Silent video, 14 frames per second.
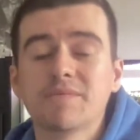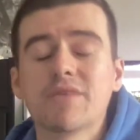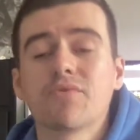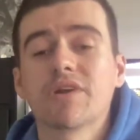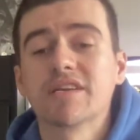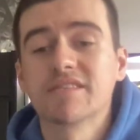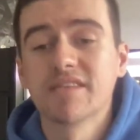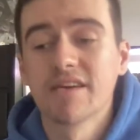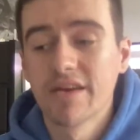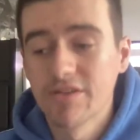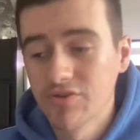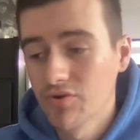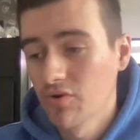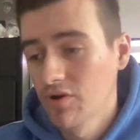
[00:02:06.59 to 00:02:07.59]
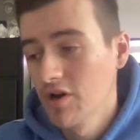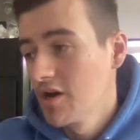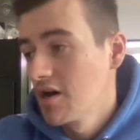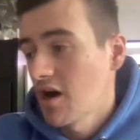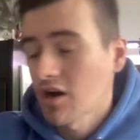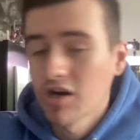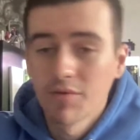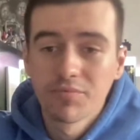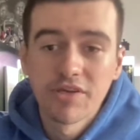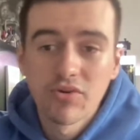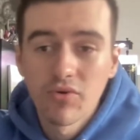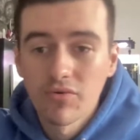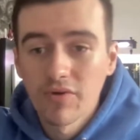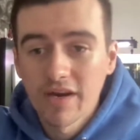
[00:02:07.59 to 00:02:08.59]
You might want to say, right, a couple
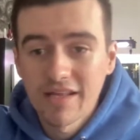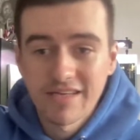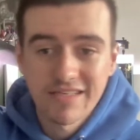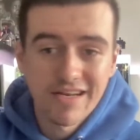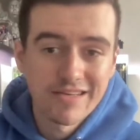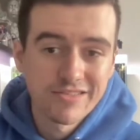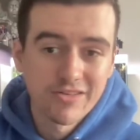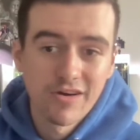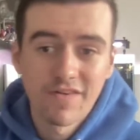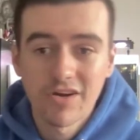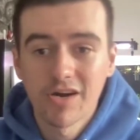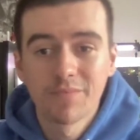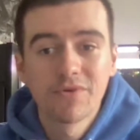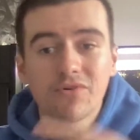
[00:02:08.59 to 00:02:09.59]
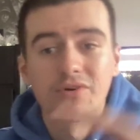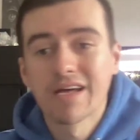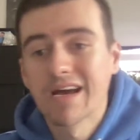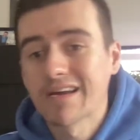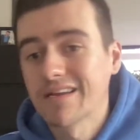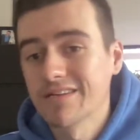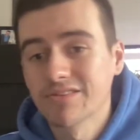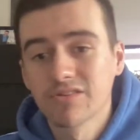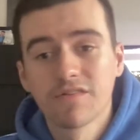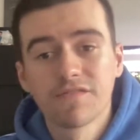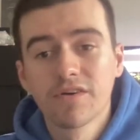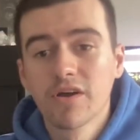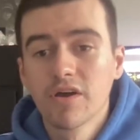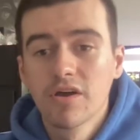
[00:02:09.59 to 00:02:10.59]
you go and look at this kind of stuff, a couple you look at that kind of stuff.